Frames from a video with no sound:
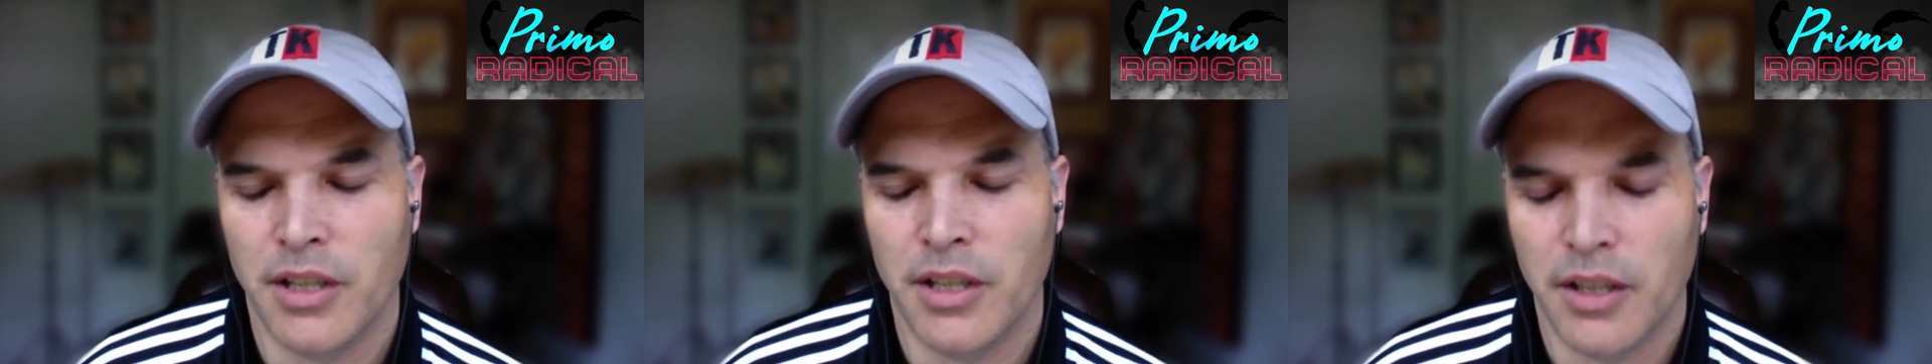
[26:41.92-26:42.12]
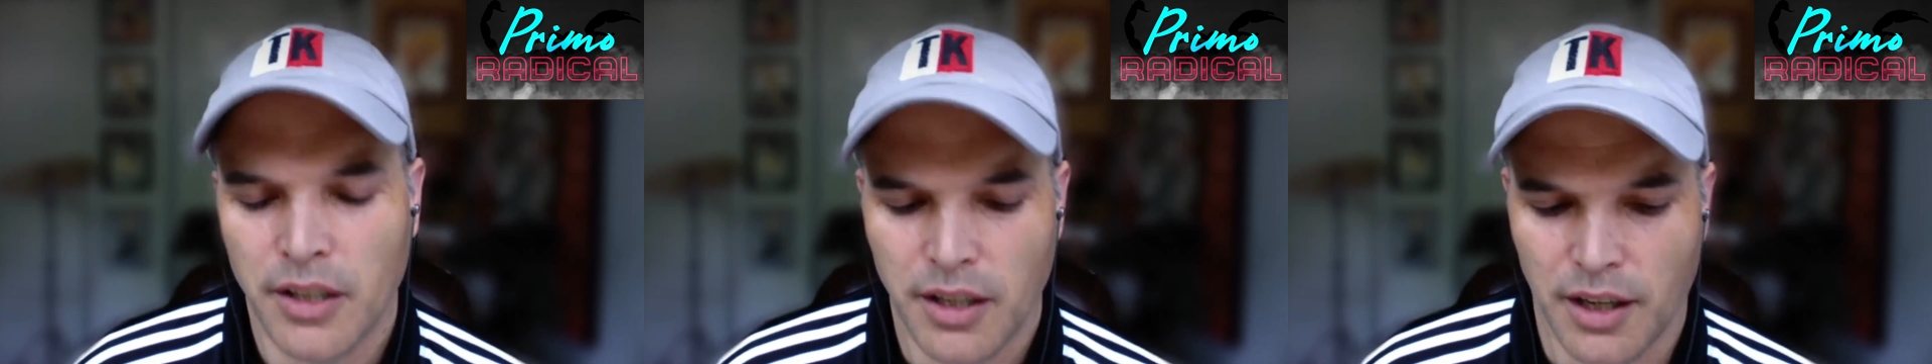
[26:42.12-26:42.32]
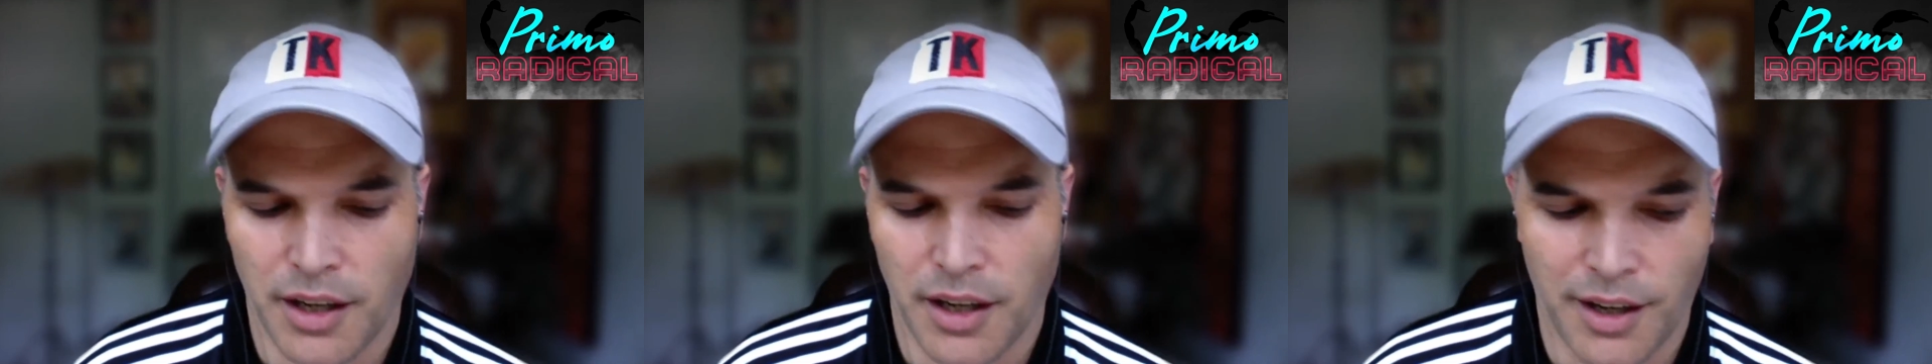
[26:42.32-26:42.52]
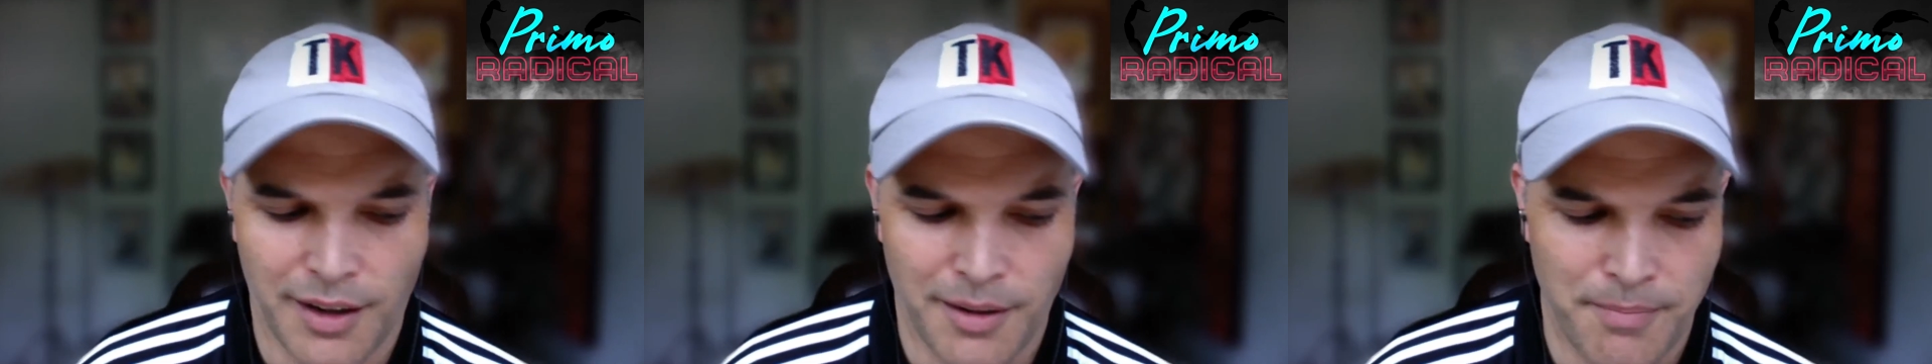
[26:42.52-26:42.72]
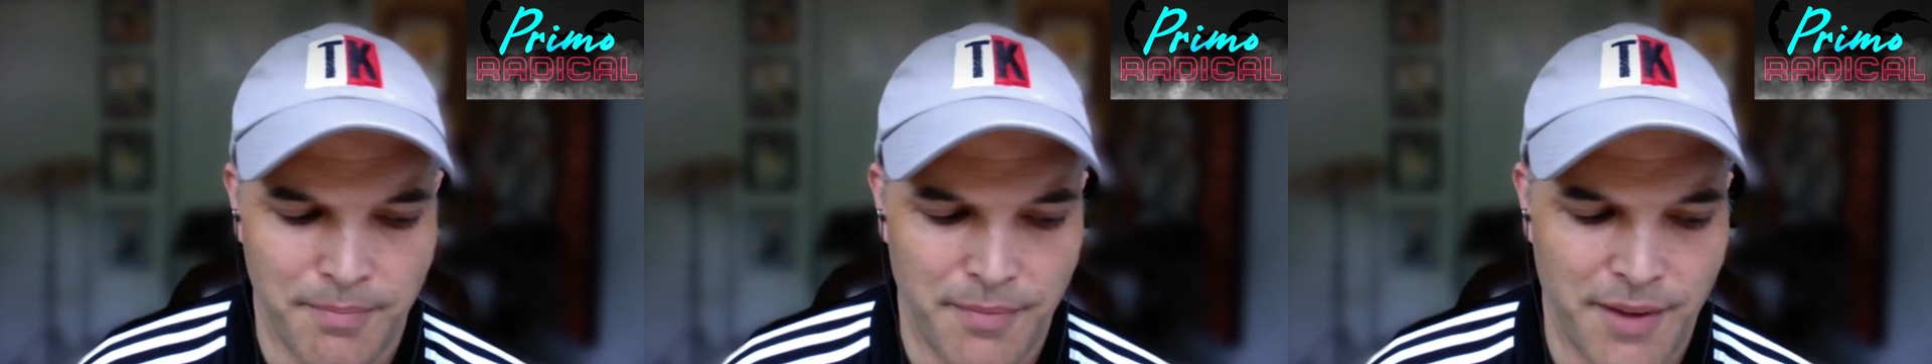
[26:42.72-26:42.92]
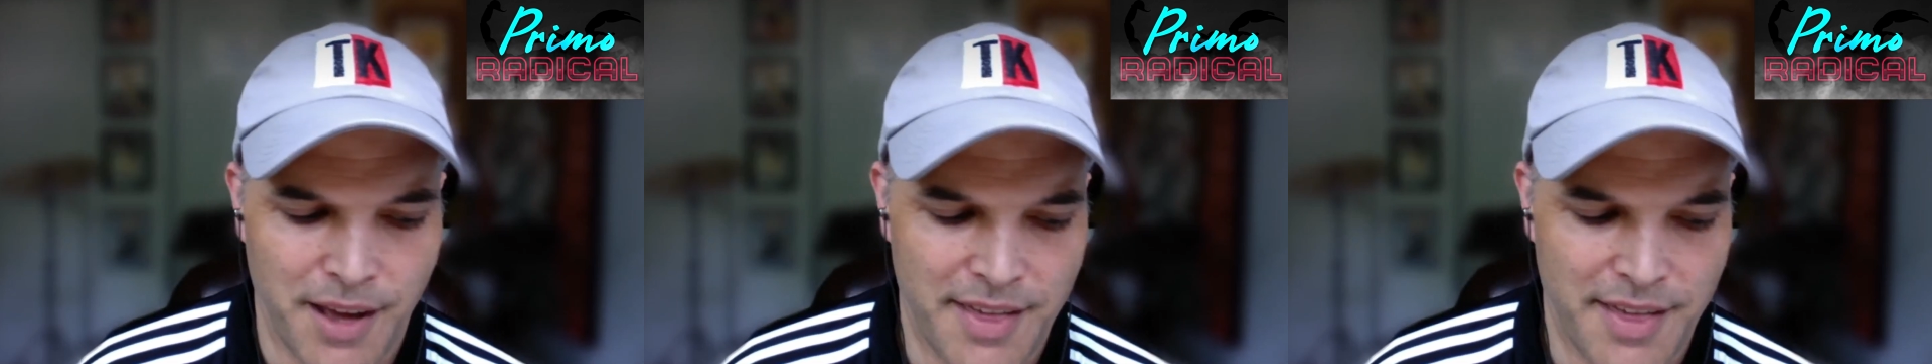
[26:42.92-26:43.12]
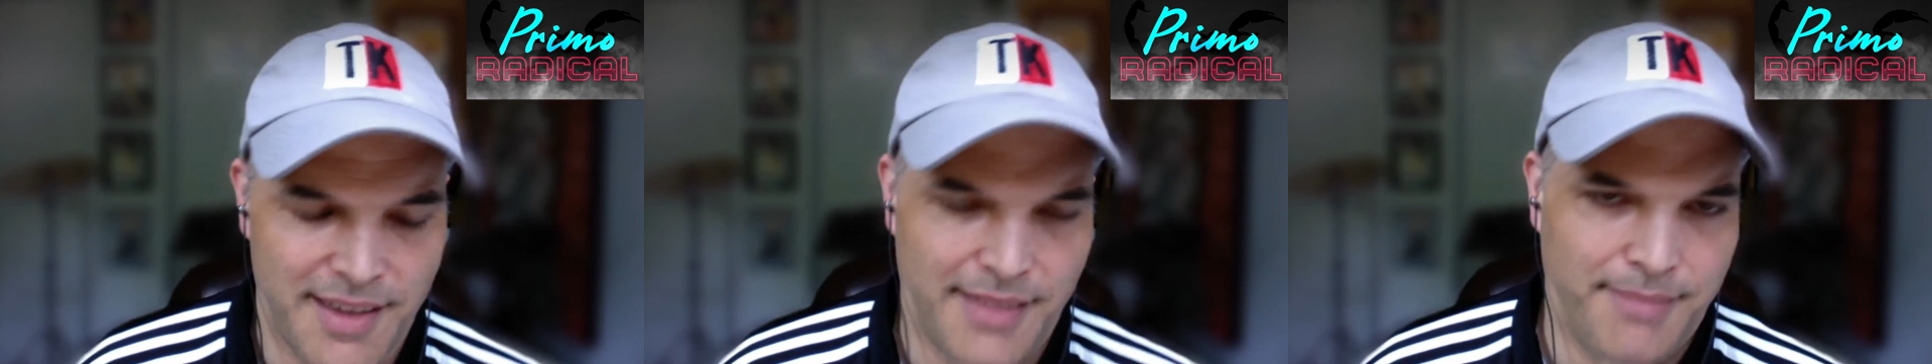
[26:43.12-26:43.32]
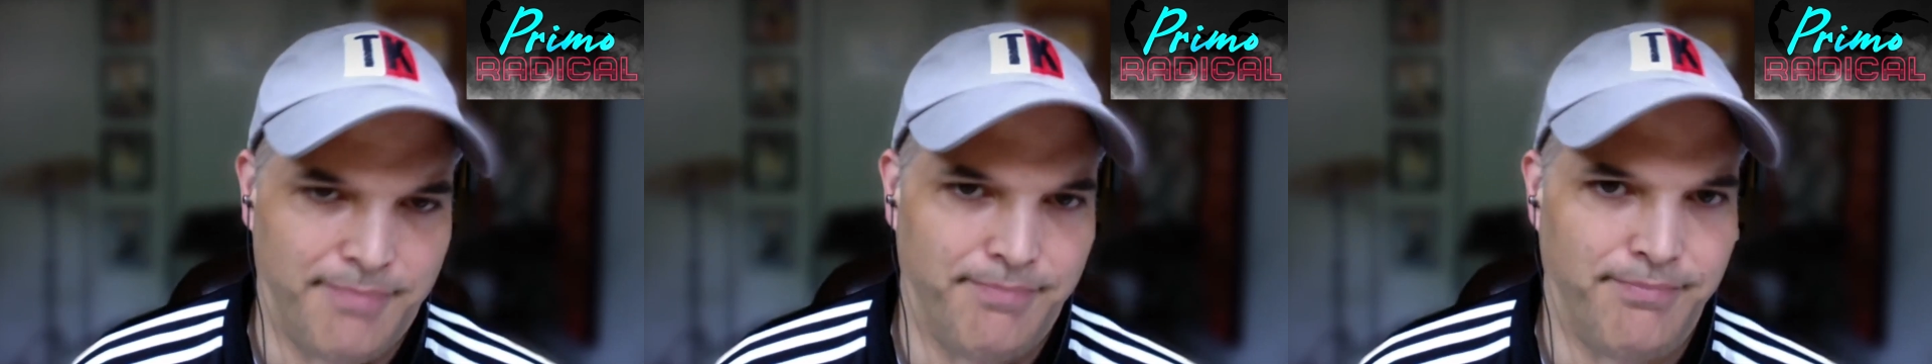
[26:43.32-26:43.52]
As
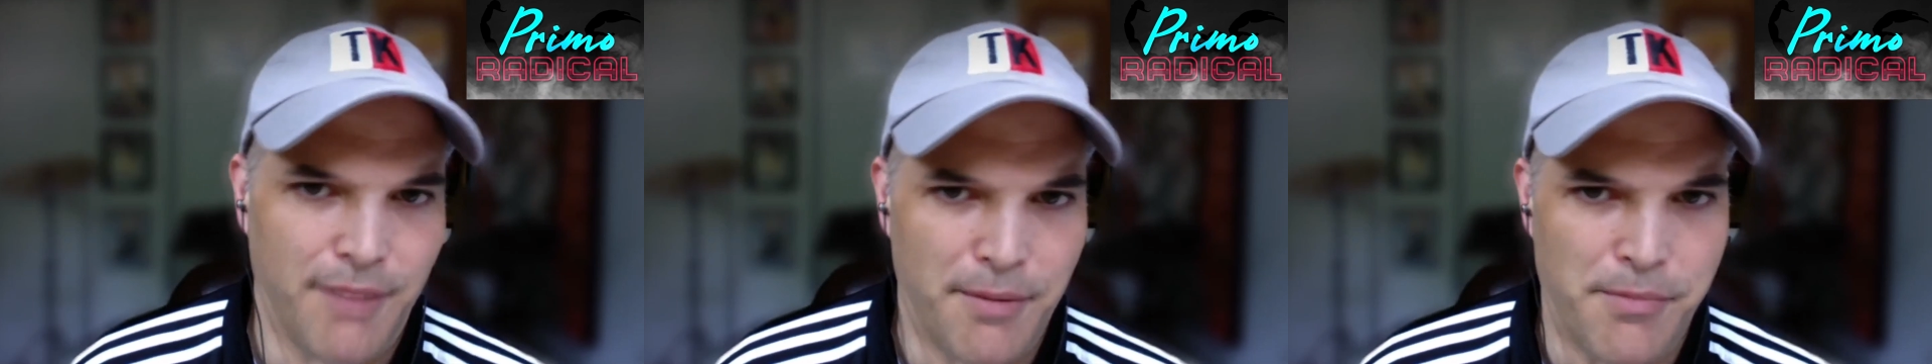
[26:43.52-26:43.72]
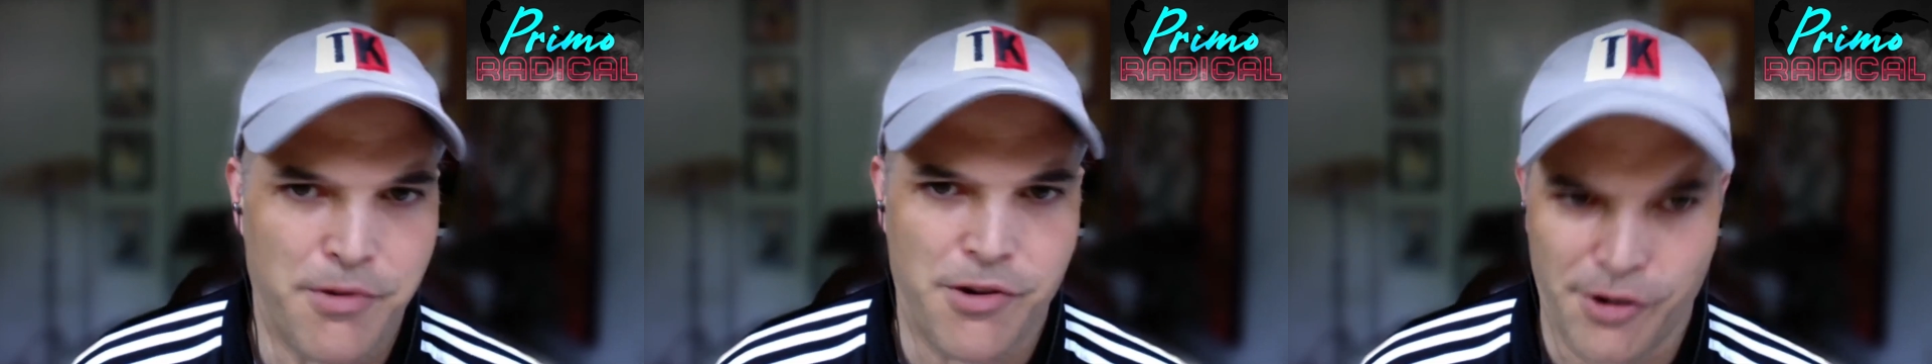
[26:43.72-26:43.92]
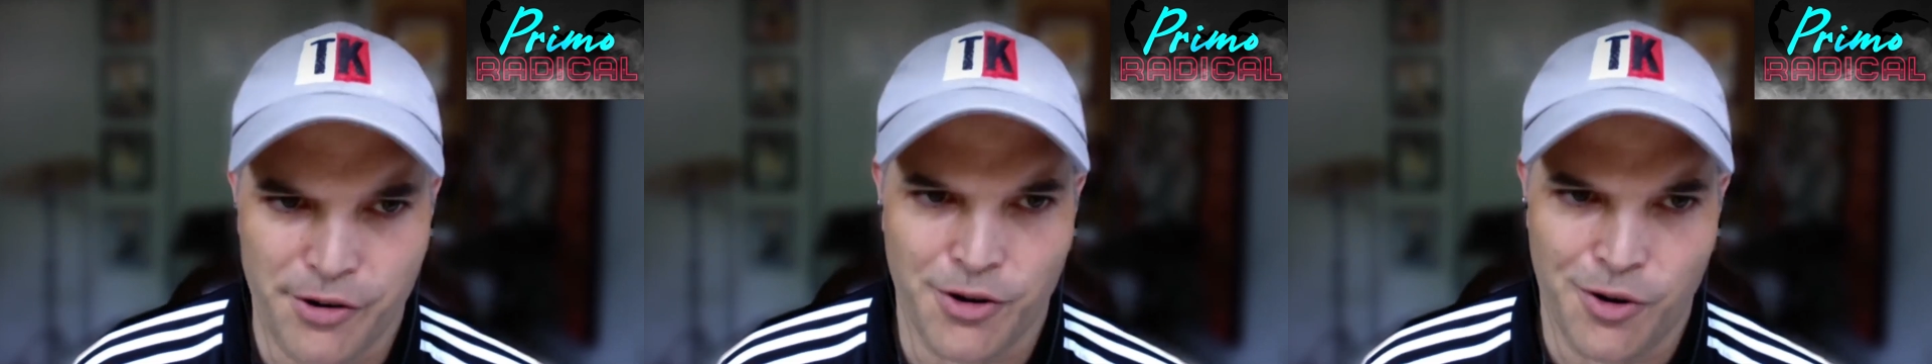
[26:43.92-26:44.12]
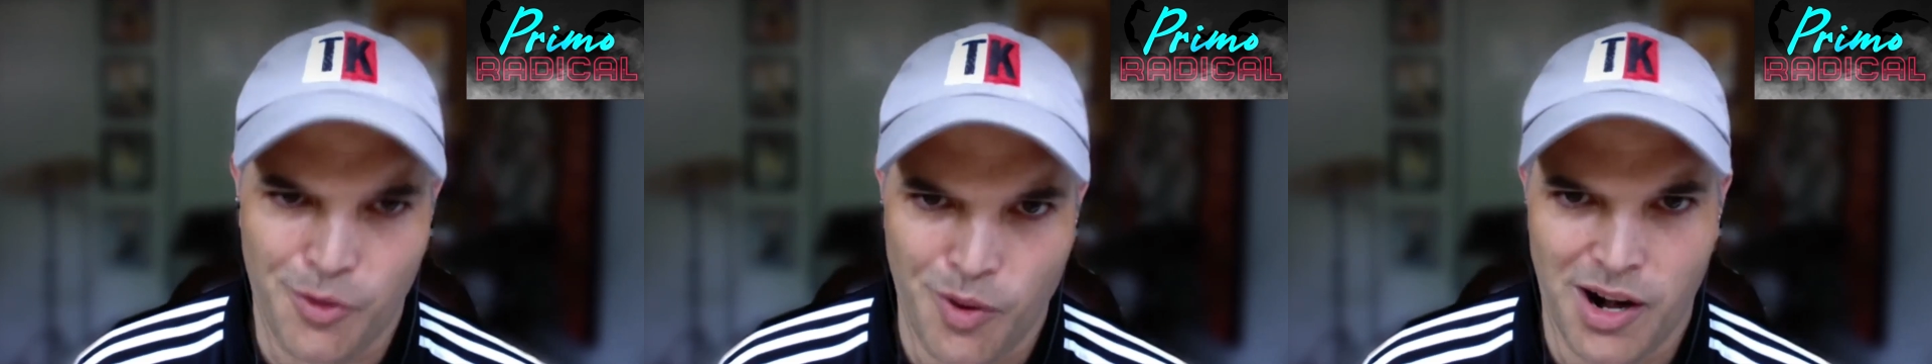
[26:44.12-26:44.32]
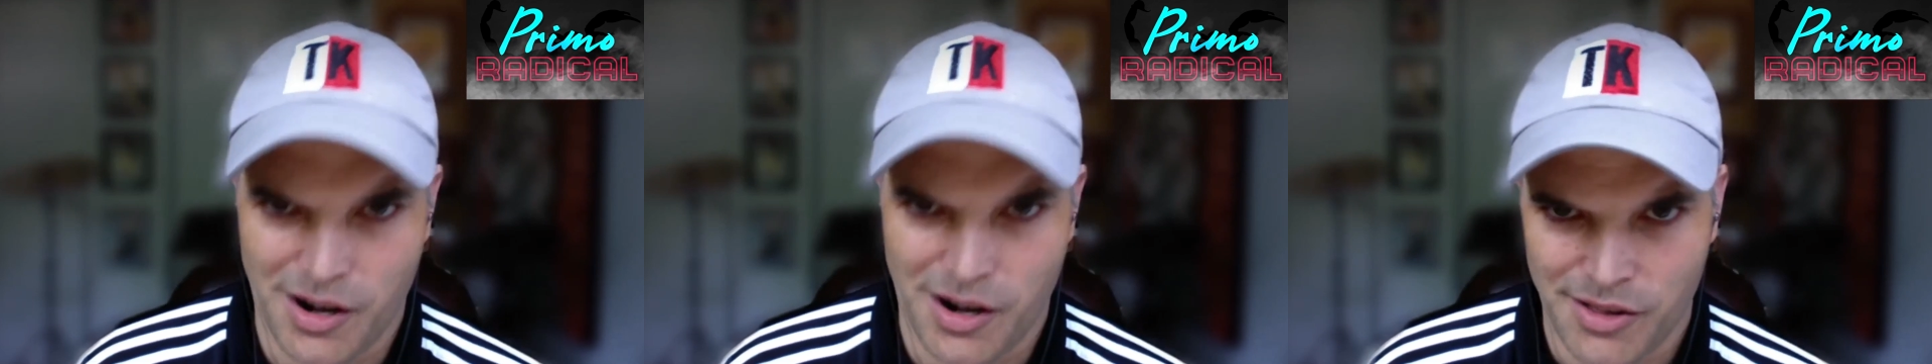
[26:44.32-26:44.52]
I'm sure you're aware,